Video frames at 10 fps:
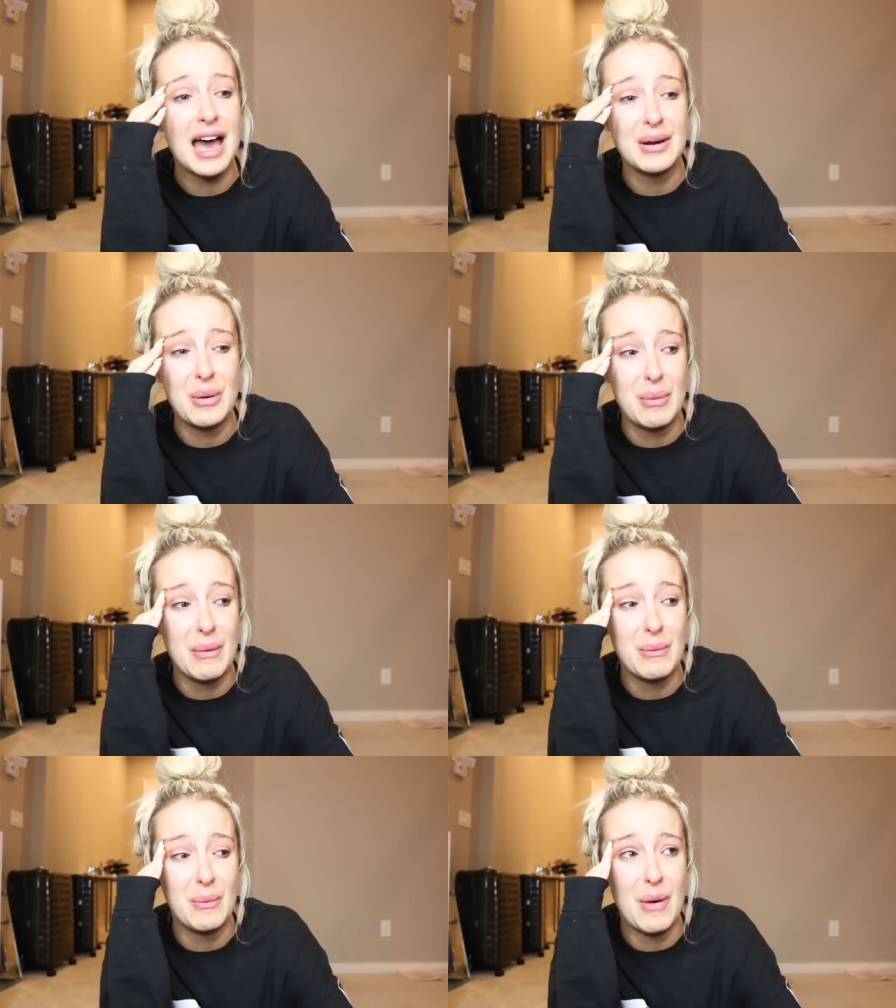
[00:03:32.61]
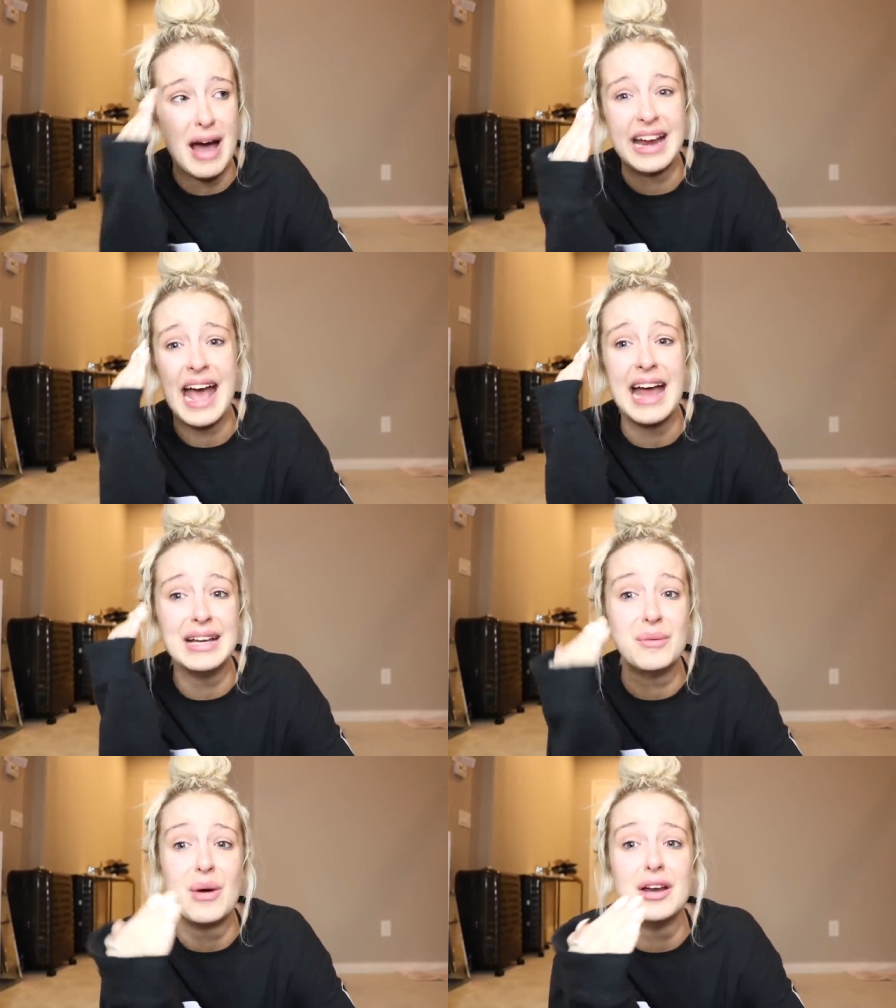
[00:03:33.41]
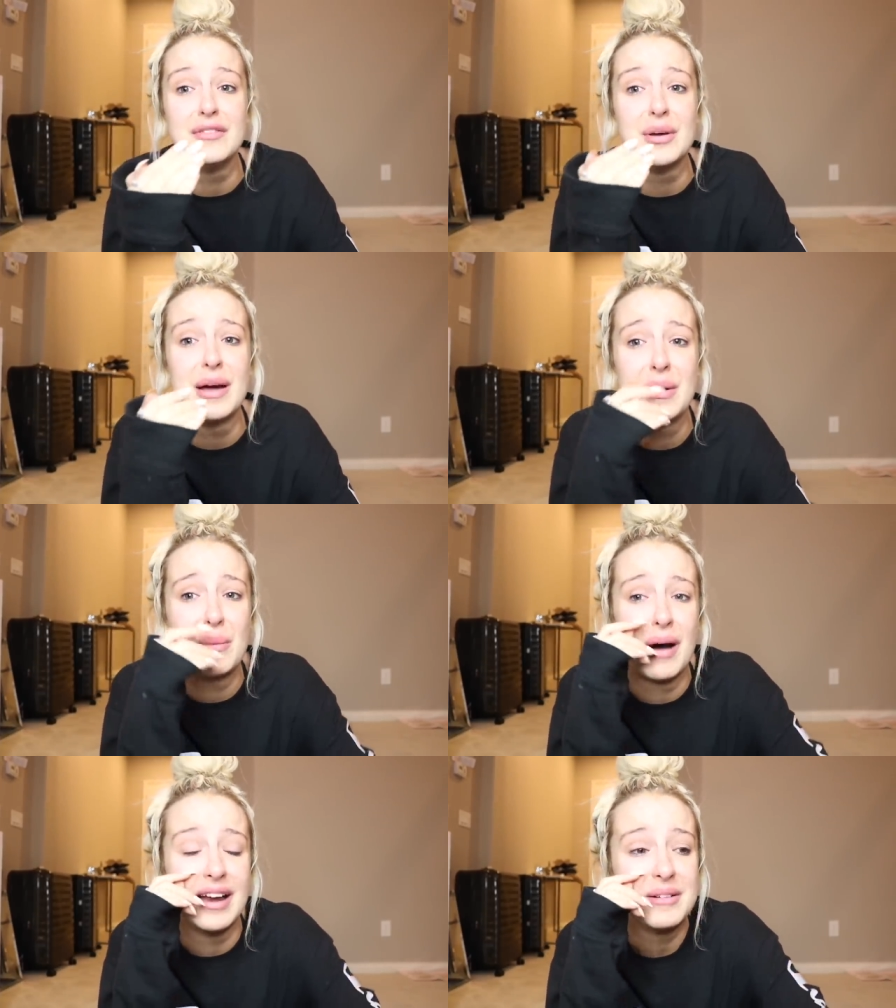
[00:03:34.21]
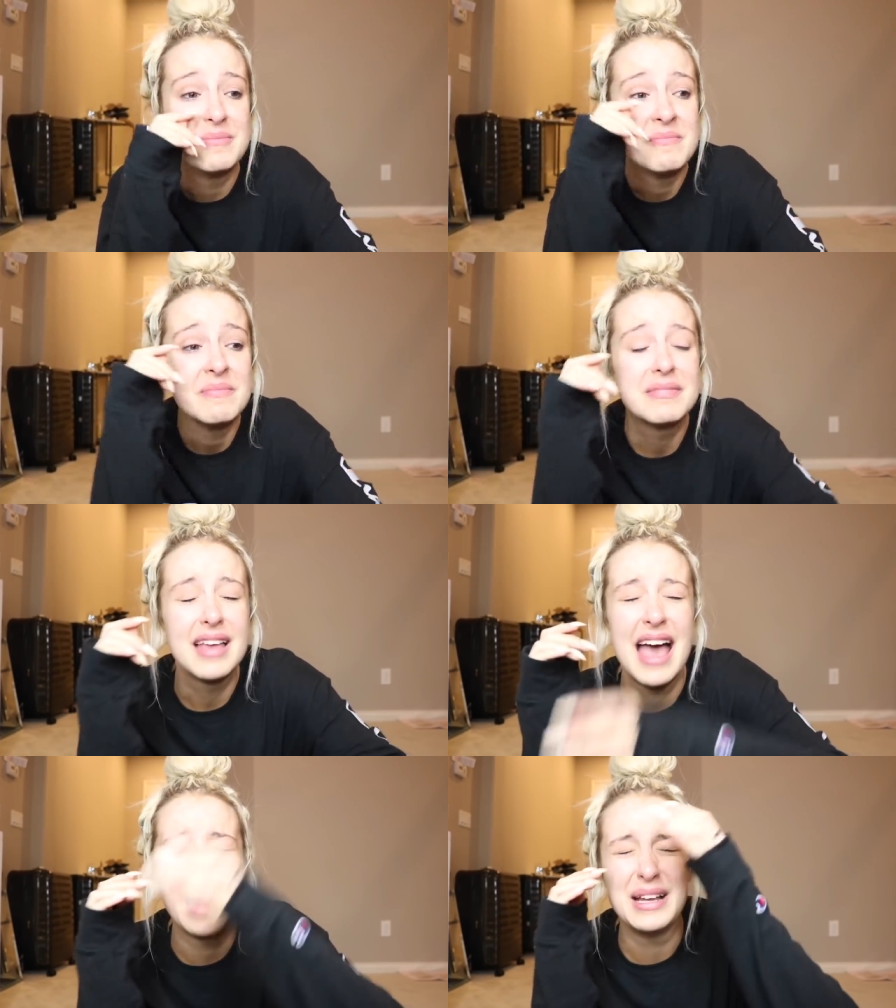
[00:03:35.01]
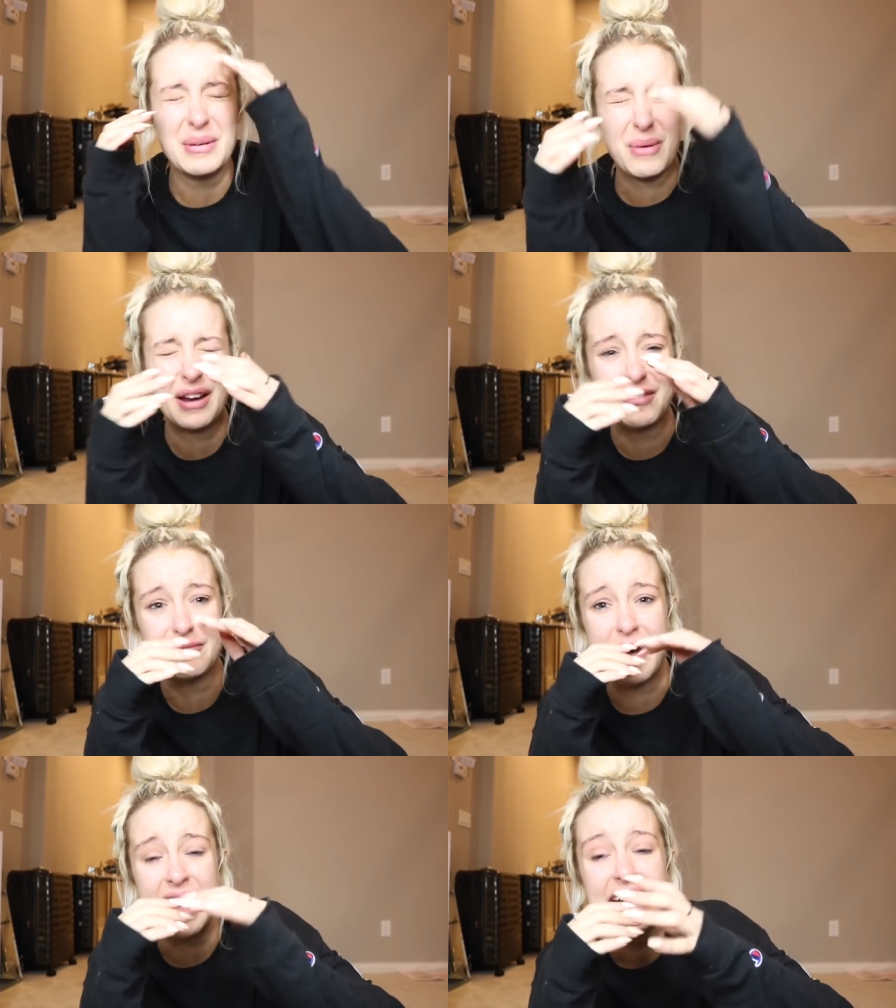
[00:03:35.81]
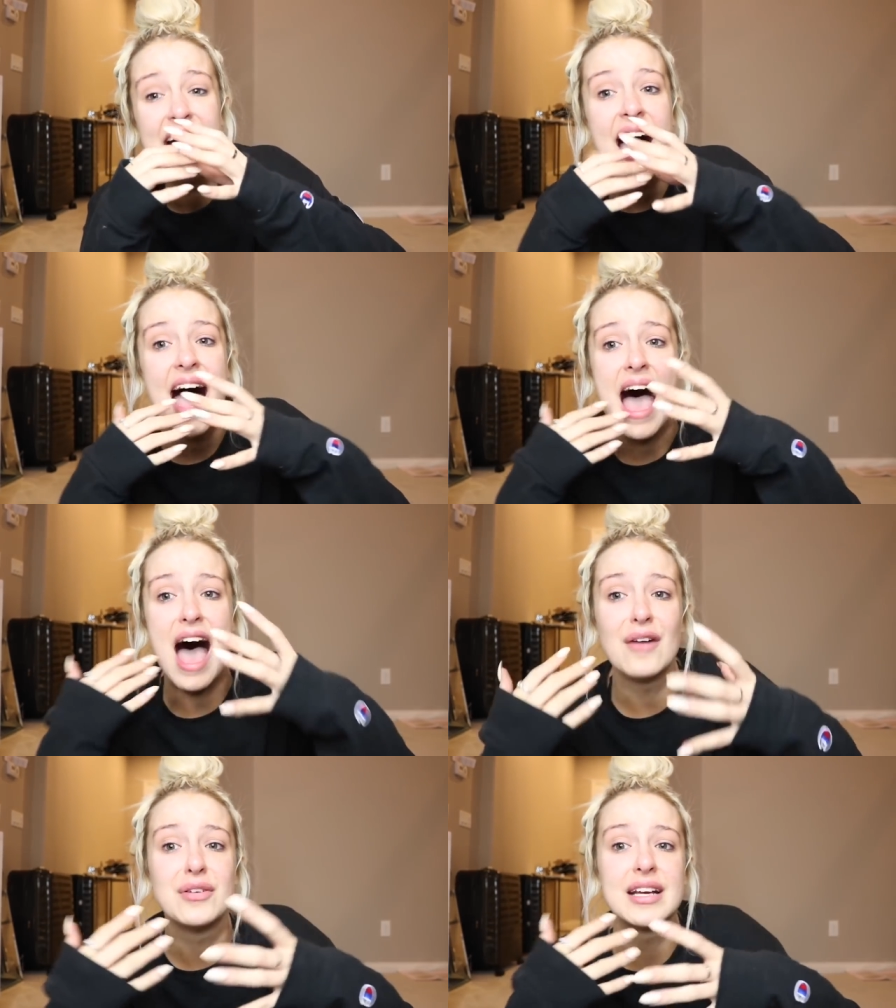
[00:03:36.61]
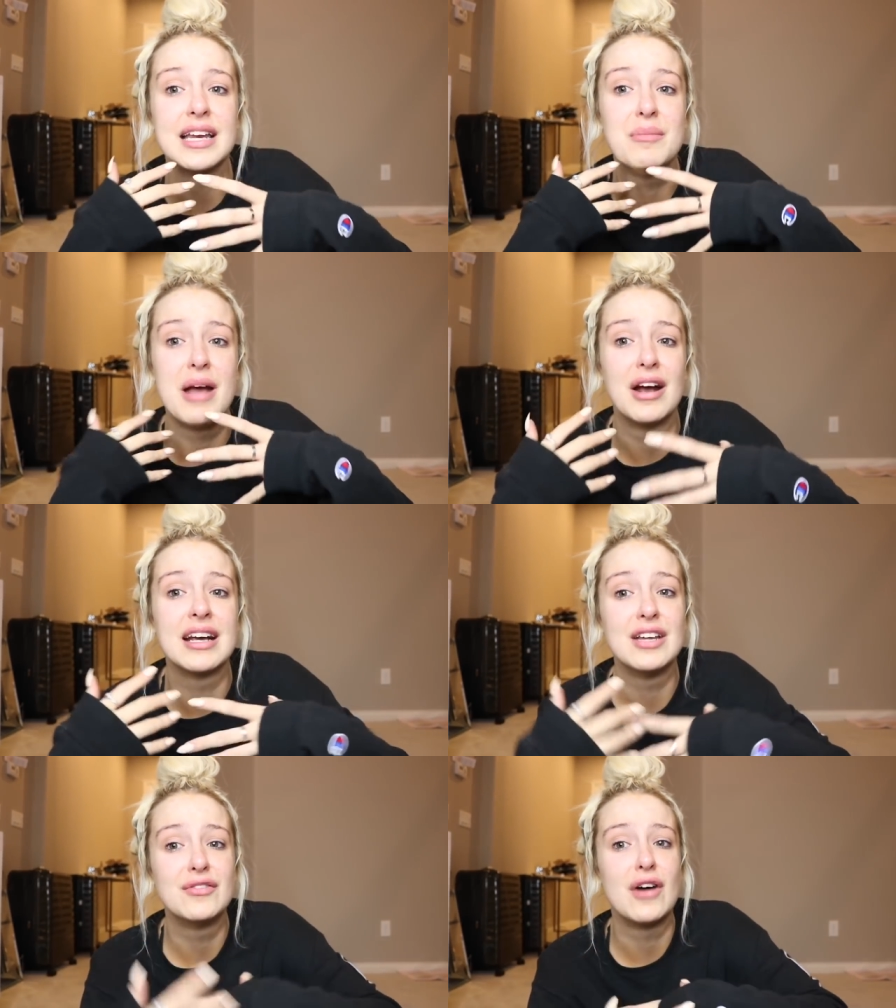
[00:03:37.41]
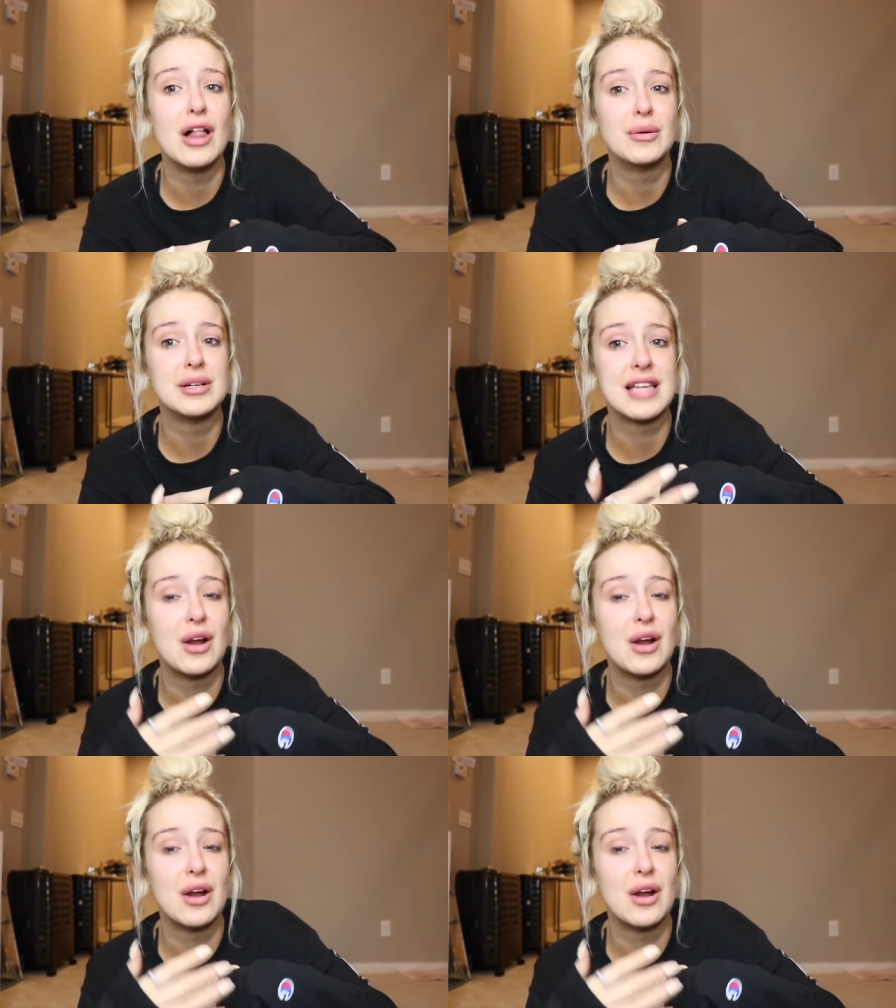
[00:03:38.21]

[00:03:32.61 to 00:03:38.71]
I don't want any one of you. I don't want any one of my African American followers.